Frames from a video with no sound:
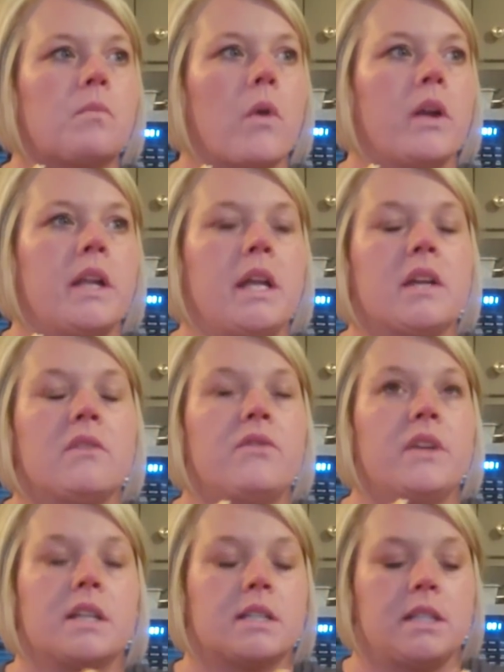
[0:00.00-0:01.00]
he can
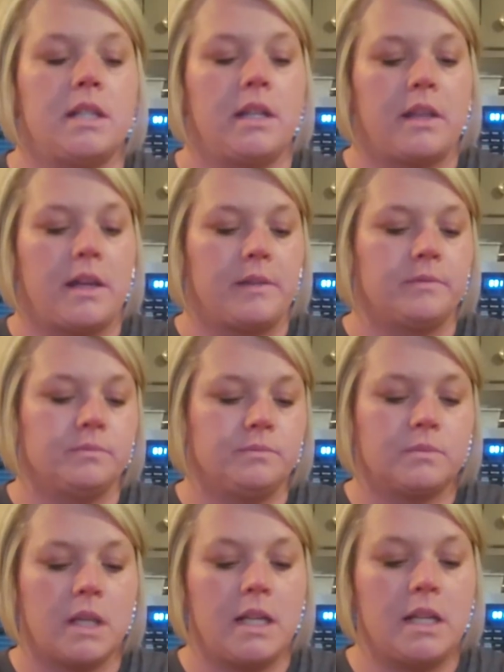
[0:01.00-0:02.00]
fix anything.
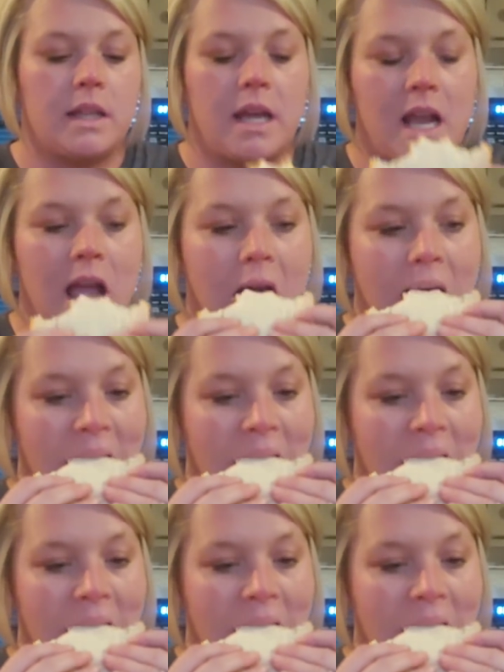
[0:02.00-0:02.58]
Anything.